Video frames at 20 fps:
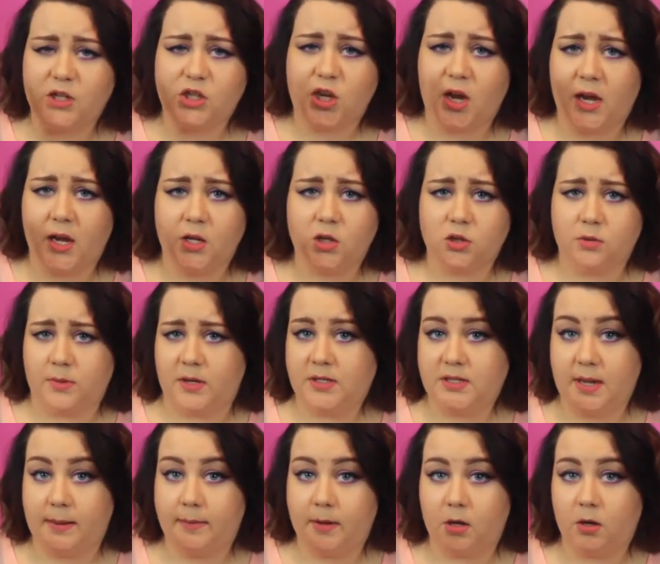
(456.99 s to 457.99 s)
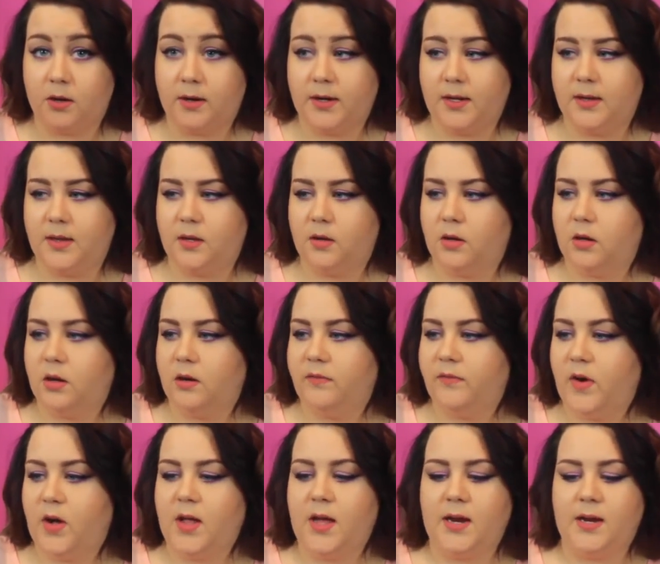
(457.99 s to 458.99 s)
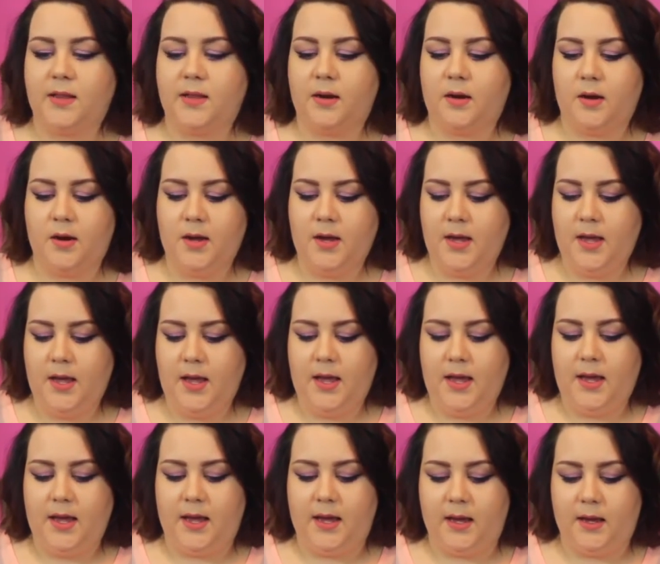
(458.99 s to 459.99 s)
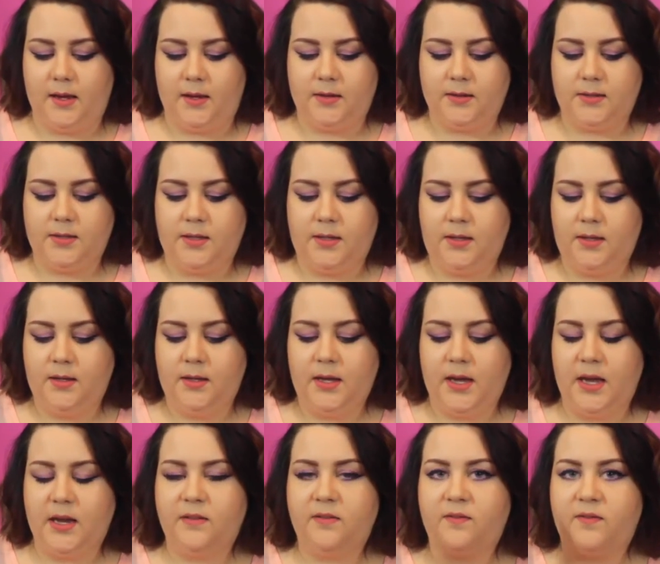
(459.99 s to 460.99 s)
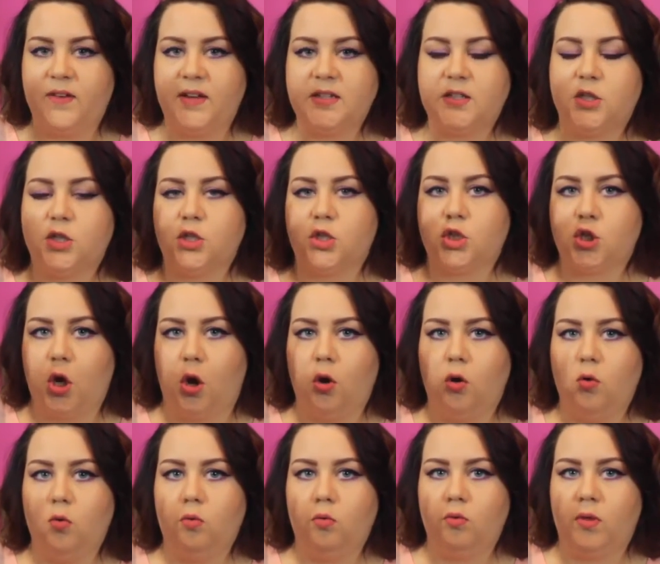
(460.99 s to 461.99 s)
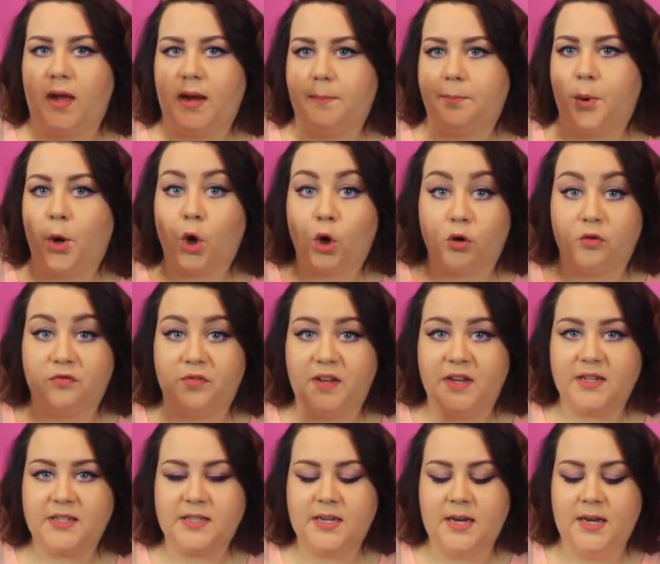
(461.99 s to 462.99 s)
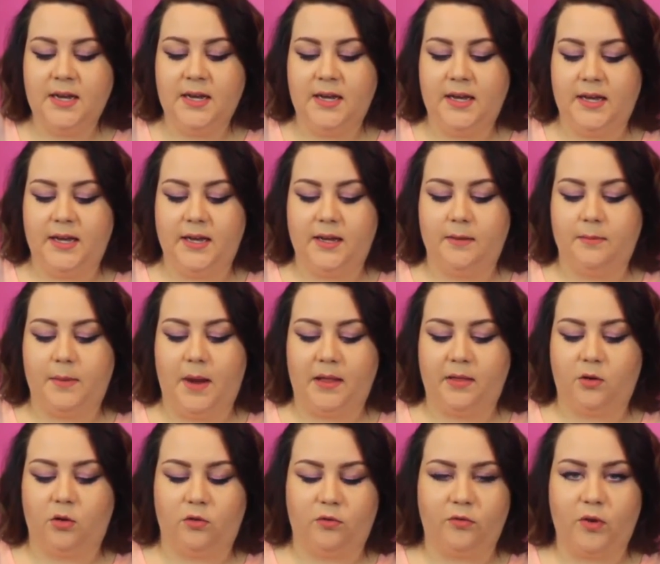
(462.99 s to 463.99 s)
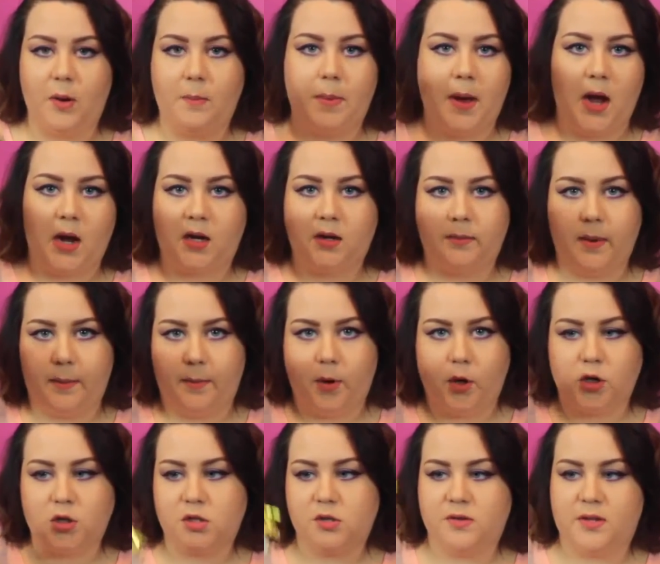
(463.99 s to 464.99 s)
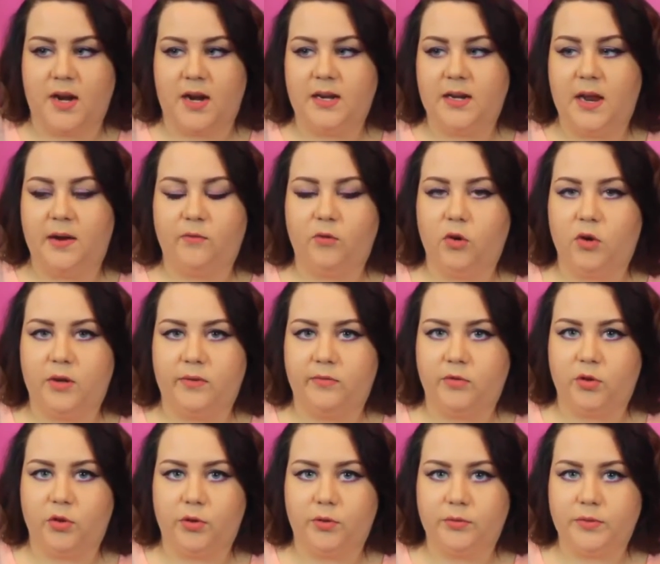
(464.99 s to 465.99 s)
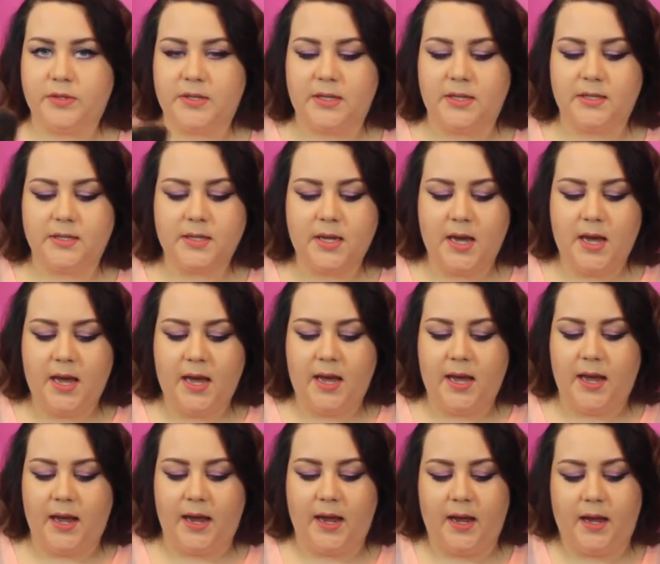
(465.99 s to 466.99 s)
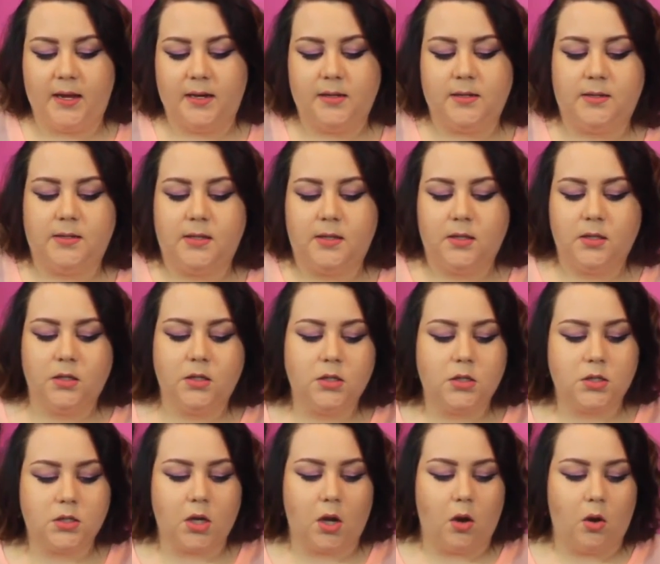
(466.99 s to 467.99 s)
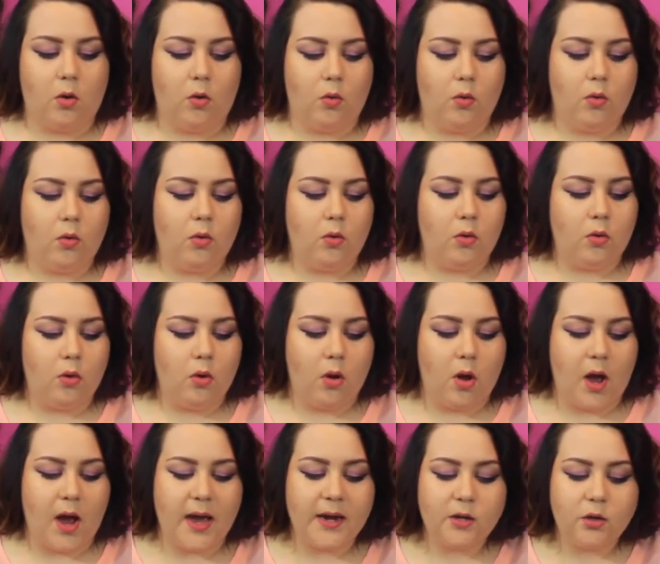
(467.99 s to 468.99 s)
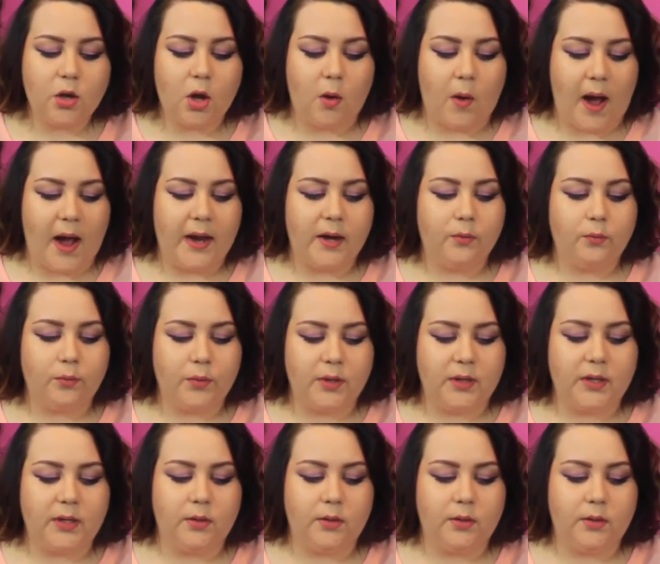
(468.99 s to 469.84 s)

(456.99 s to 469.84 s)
change or my debit or anything are gonna fall out of there. And it fits so like perfect in my little front pocket of my purse, so that I never even lose these. And so I don't know, I